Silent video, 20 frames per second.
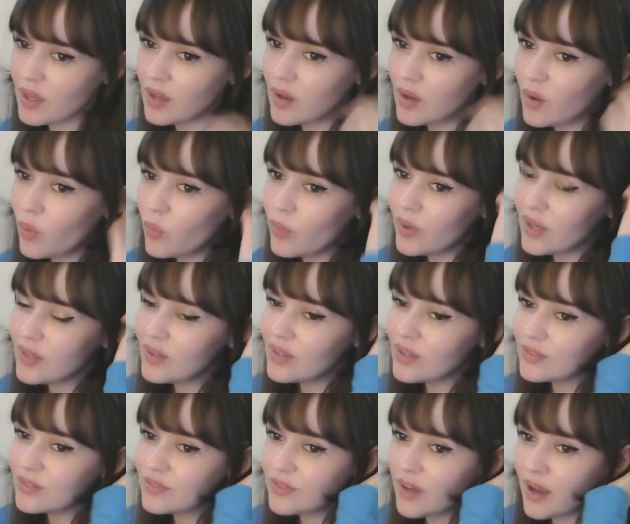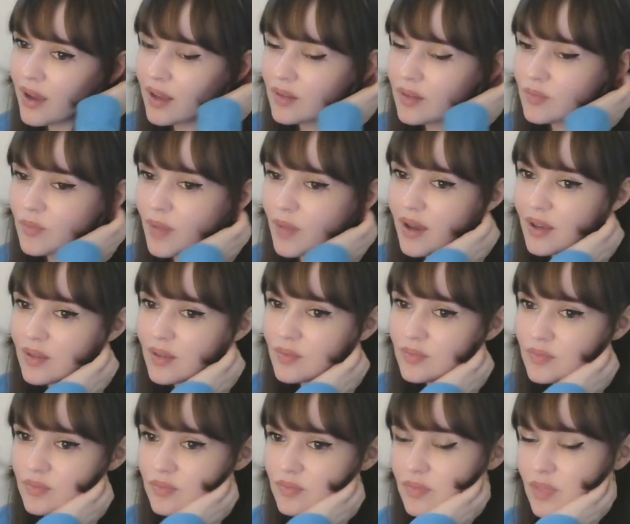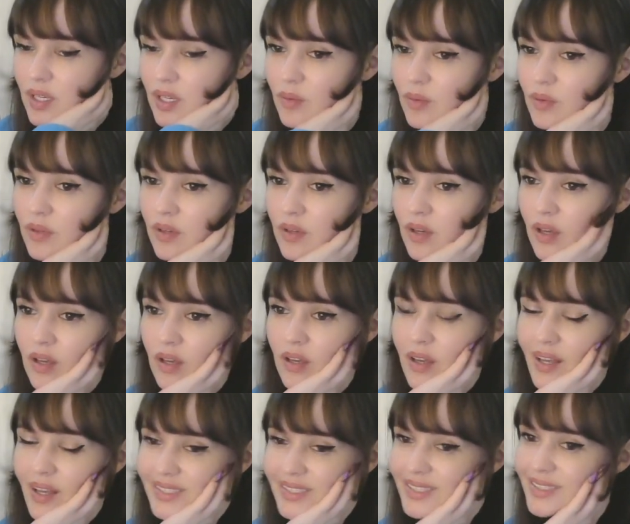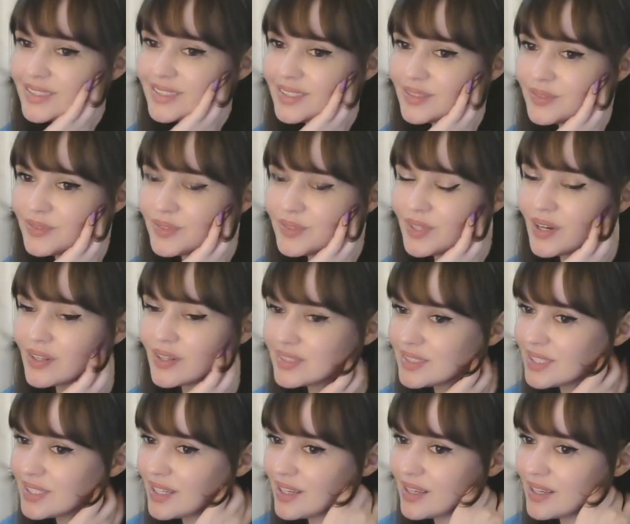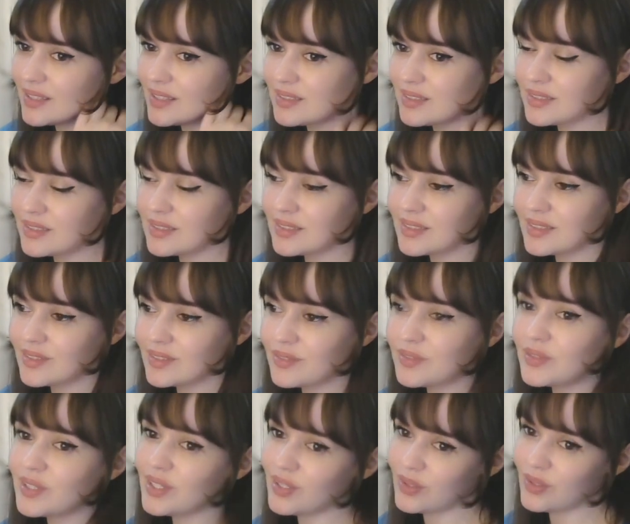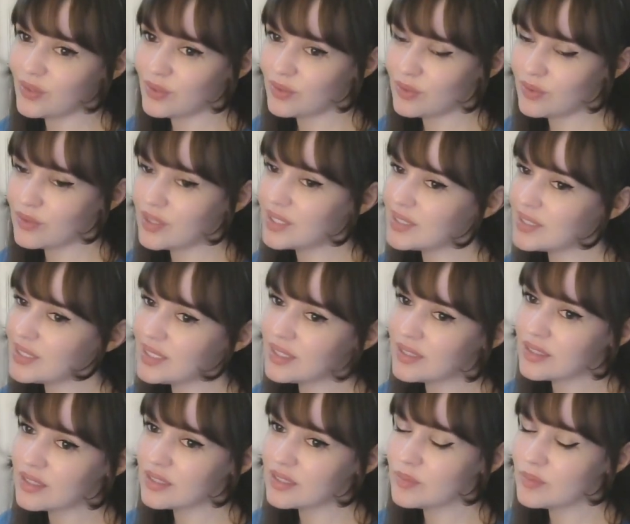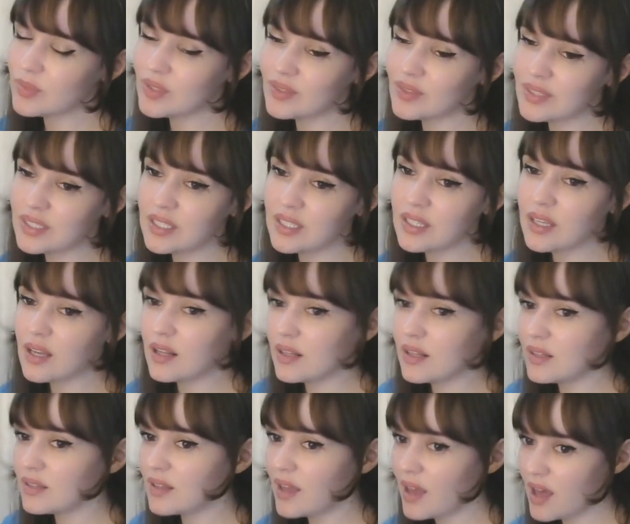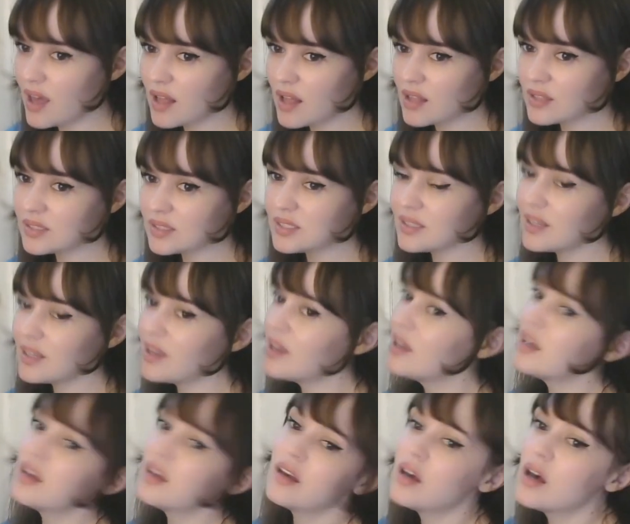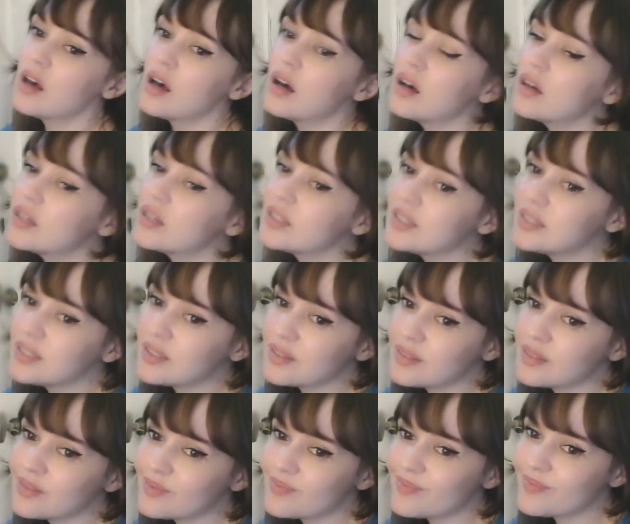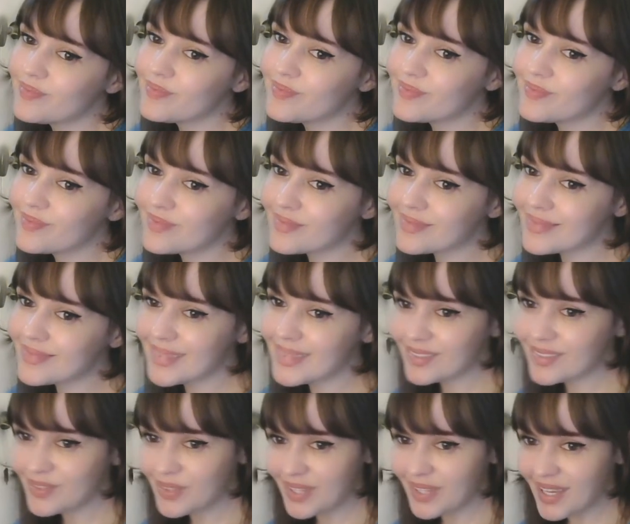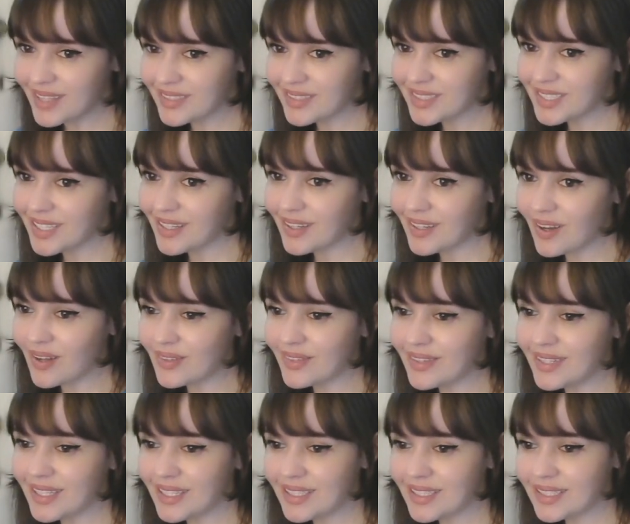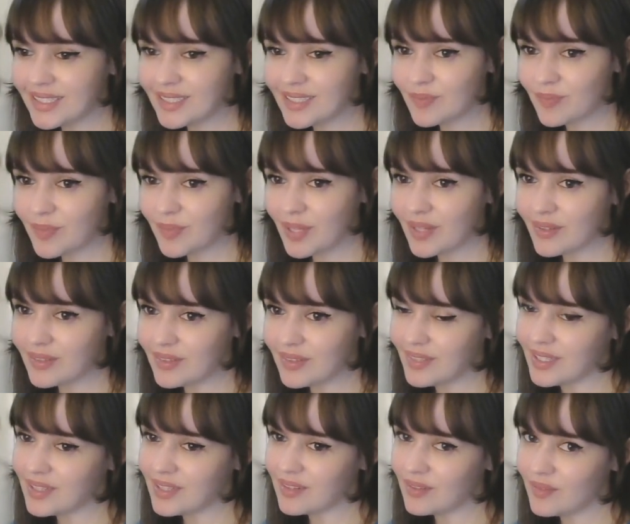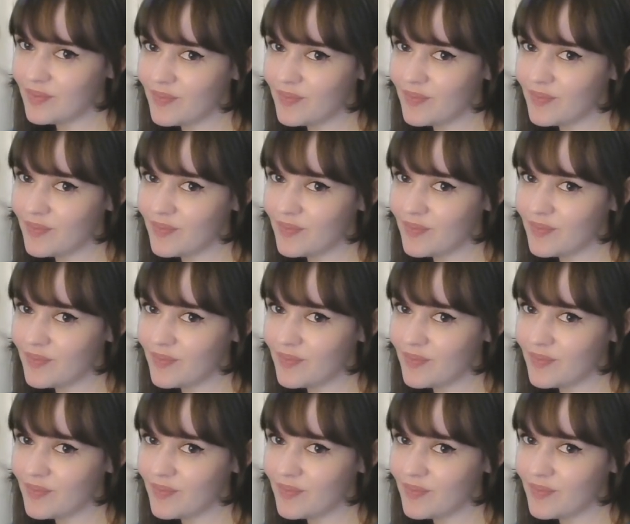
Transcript: where you can find my exclusive content for you, articles, music and else. So don't forget to check all the links below the video.